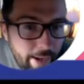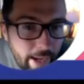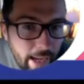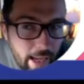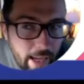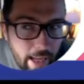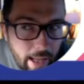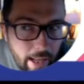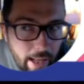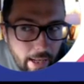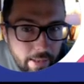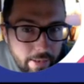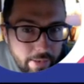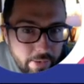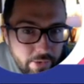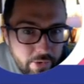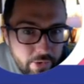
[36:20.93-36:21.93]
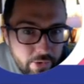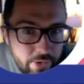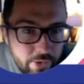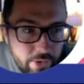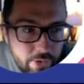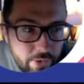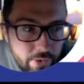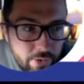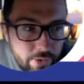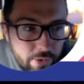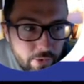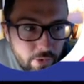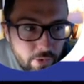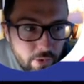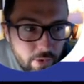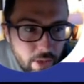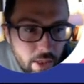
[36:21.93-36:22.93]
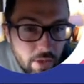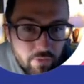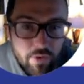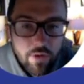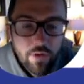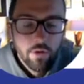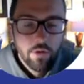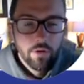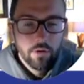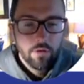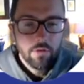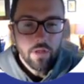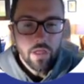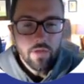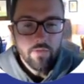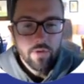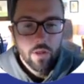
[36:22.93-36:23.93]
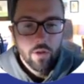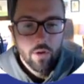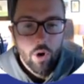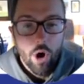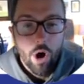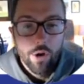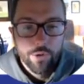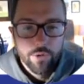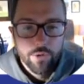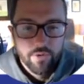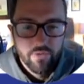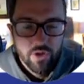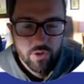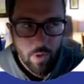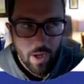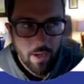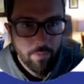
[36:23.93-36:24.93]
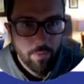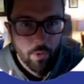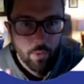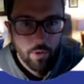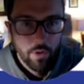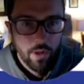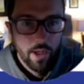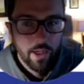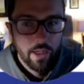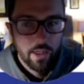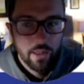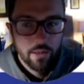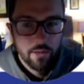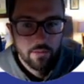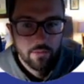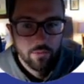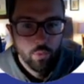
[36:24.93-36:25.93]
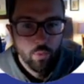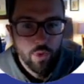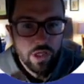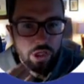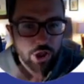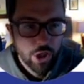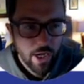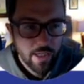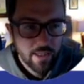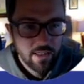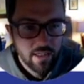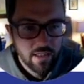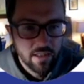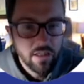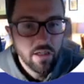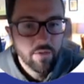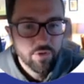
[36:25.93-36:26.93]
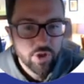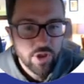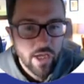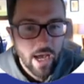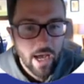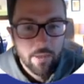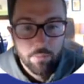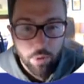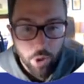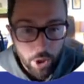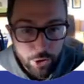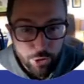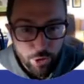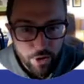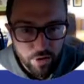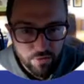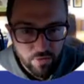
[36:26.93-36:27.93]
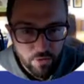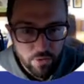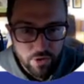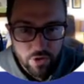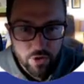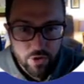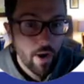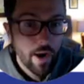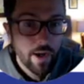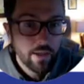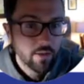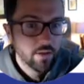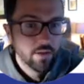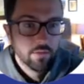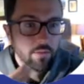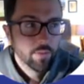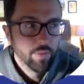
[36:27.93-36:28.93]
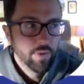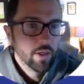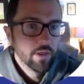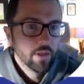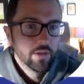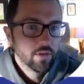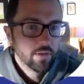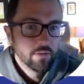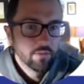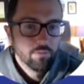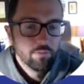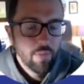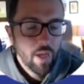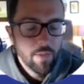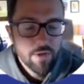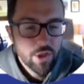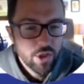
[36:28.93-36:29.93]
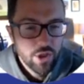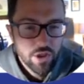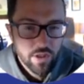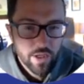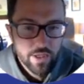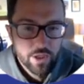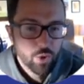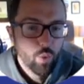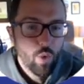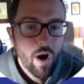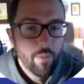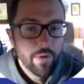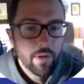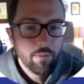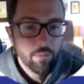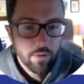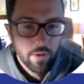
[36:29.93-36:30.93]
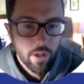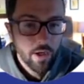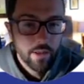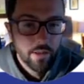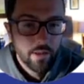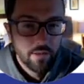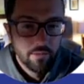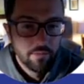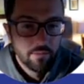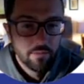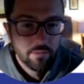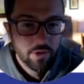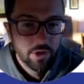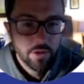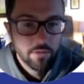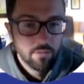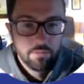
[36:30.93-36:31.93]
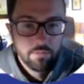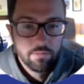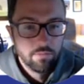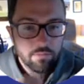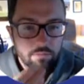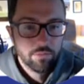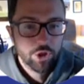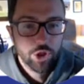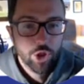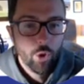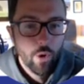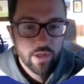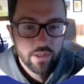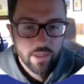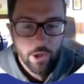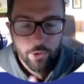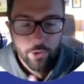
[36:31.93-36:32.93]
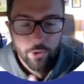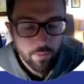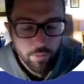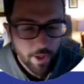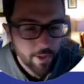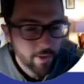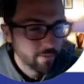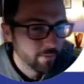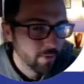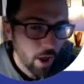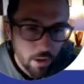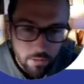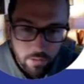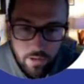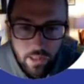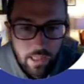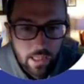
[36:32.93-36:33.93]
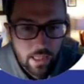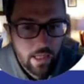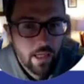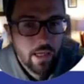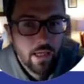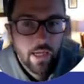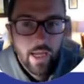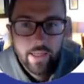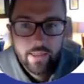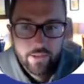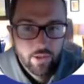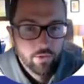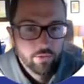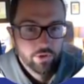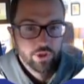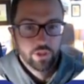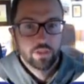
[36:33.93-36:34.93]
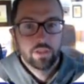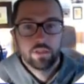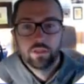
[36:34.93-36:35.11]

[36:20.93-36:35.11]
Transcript: And even the authors of this paper were like, we checked to see if she had blood transfusions, right? Because maybe she's like swapping blood to show us healthy blood. No. And so she